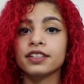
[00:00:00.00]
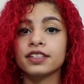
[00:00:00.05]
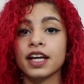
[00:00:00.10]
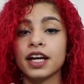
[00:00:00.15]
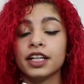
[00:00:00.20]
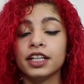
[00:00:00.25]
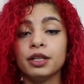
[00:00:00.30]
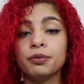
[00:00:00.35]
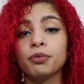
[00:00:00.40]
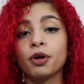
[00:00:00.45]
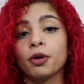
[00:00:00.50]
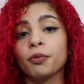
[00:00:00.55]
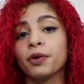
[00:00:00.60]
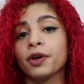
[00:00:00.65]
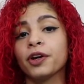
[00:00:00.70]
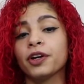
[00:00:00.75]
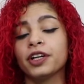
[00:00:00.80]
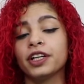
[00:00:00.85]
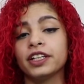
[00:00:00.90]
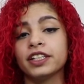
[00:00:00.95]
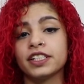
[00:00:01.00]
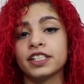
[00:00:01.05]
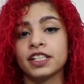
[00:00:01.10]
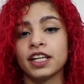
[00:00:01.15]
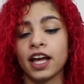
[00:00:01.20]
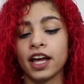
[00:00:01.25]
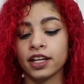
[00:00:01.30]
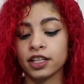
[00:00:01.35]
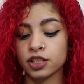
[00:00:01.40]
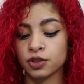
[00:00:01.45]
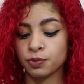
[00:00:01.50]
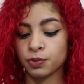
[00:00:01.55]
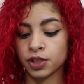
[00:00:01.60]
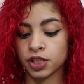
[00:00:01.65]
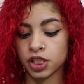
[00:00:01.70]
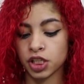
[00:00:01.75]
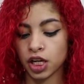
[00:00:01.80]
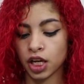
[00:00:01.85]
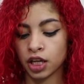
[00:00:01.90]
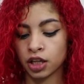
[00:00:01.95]
Tiny Barbarian DX,
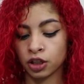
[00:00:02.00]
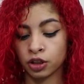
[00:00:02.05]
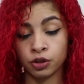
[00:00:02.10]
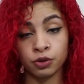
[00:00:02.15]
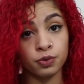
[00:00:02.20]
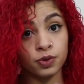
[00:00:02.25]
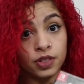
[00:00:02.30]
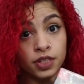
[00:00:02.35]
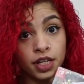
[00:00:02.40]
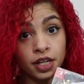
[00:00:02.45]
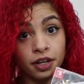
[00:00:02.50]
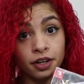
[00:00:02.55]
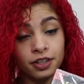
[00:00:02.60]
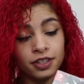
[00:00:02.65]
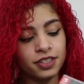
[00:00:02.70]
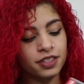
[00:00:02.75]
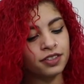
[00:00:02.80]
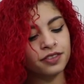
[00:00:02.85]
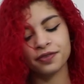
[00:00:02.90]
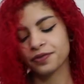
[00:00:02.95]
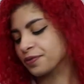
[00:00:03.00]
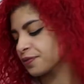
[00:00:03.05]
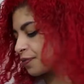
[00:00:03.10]
which includes stickers,